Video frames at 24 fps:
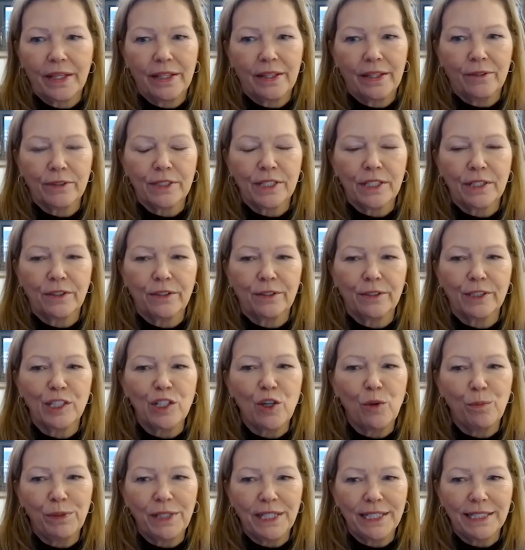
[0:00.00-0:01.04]
There's
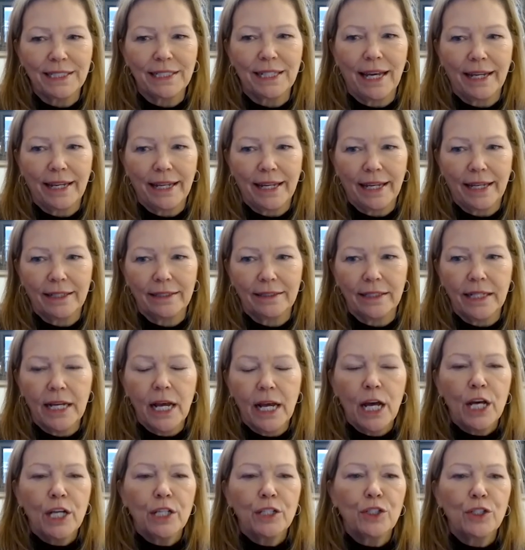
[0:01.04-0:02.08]
no place like it.
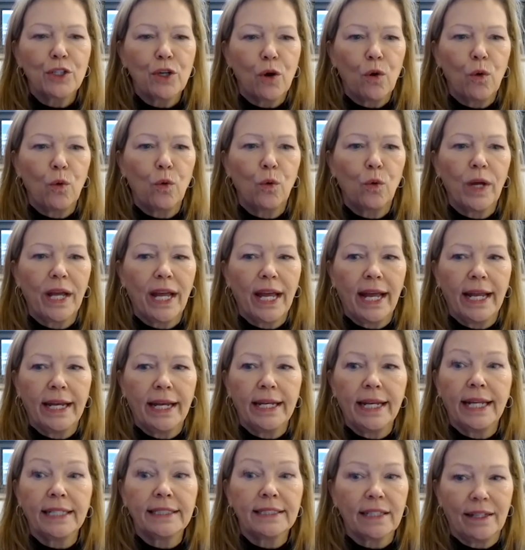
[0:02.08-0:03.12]
So,
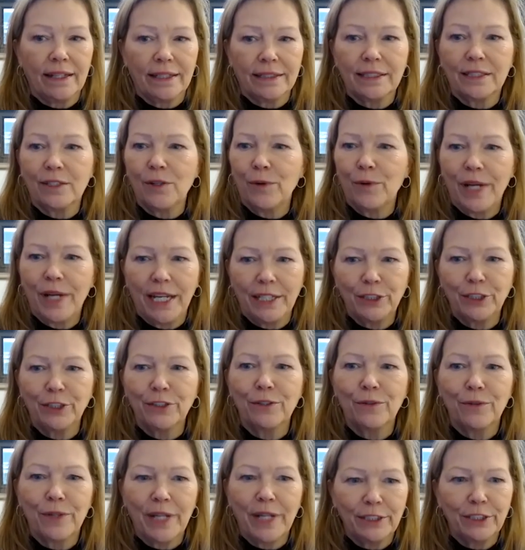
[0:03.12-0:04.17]
and it's location,
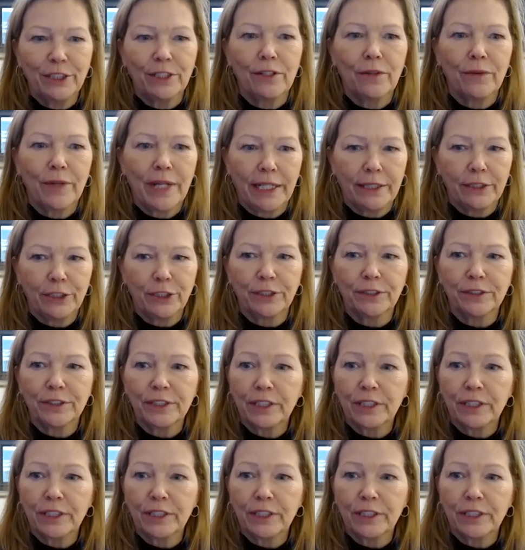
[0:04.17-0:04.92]
location, location.